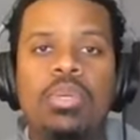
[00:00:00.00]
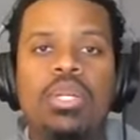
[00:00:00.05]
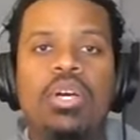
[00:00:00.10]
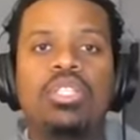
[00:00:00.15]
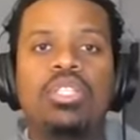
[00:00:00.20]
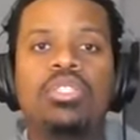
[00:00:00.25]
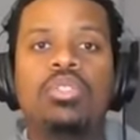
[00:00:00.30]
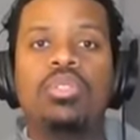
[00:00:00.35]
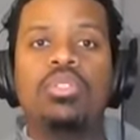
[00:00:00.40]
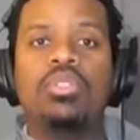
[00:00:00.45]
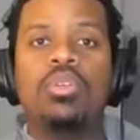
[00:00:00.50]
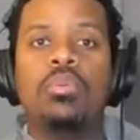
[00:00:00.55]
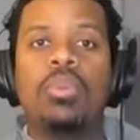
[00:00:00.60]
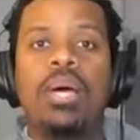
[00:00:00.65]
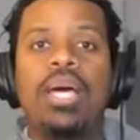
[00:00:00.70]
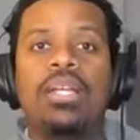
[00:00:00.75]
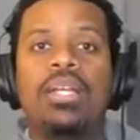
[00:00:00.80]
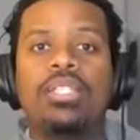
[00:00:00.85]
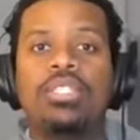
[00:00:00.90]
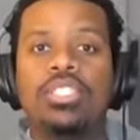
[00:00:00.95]
it also was a
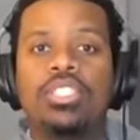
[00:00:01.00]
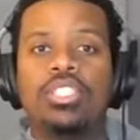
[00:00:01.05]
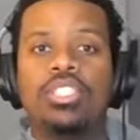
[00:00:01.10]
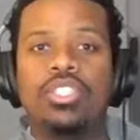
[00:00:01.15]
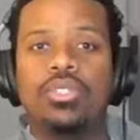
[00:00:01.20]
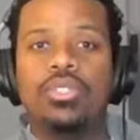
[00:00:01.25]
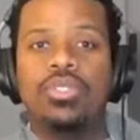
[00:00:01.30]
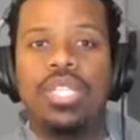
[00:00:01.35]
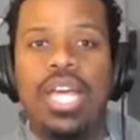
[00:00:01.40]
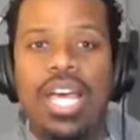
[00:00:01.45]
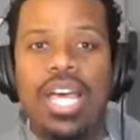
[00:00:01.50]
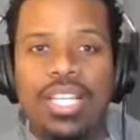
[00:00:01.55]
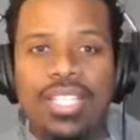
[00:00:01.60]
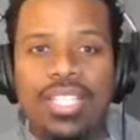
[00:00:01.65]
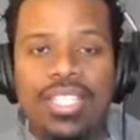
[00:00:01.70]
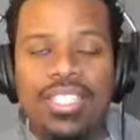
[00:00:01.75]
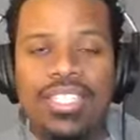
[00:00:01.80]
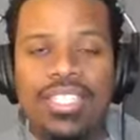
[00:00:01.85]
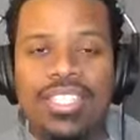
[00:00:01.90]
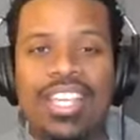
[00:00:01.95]
reminder to the student
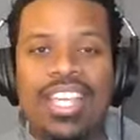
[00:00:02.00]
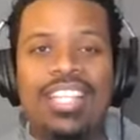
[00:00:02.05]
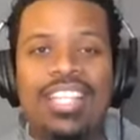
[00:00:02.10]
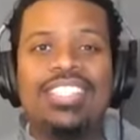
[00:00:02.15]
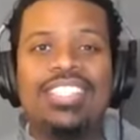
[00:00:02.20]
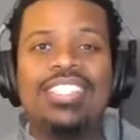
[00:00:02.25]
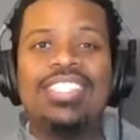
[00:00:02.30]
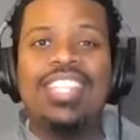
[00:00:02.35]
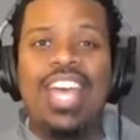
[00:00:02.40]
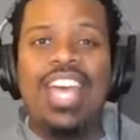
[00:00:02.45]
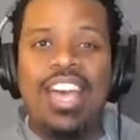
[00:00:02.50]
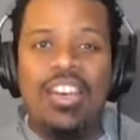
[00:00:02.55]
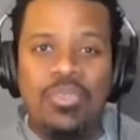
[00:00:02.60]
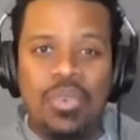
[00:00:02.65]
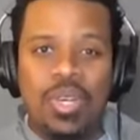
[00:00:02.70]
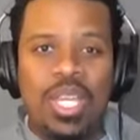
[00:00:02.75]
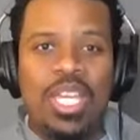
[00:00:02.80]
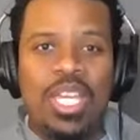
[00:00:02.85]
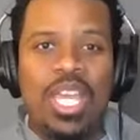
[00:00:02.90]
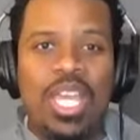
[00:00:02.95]
athletes and staff
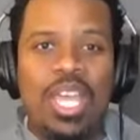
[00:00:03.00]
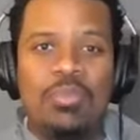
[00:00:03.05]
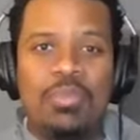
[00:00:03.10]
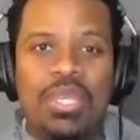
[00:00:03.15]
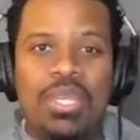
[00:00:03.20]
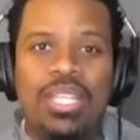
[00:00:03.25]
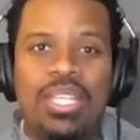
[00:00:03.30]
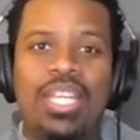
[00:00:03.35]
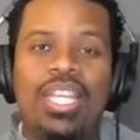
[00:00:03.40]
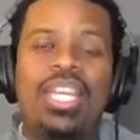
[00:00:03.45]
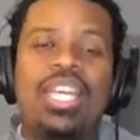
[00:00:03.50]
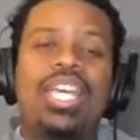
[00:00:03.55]
when they came in.